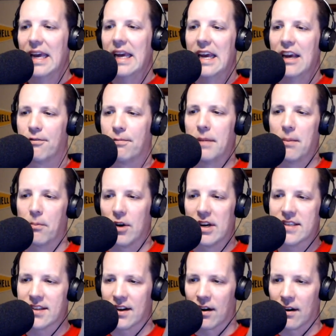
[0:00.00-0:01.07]
if memory
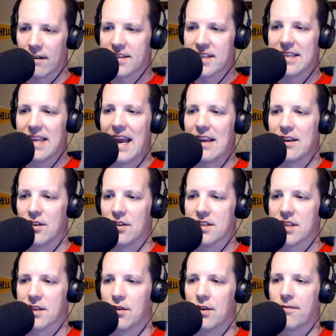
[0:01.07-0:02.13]
serves.
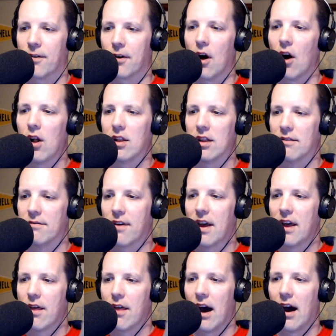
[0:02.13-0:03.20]
Daniels threw for all of
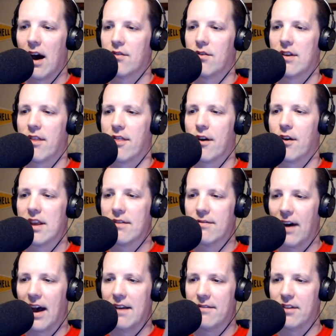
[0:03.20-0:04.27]

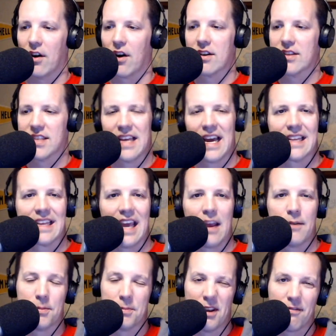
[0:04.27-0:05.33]
135 yards in that
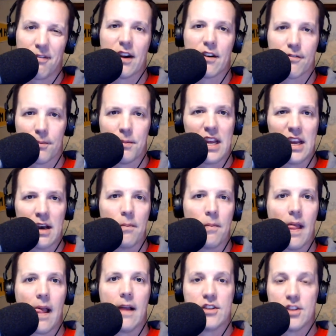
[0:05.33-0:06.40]
game. To be fair to him,
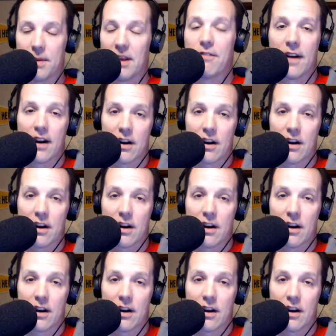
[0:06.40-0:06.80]
he was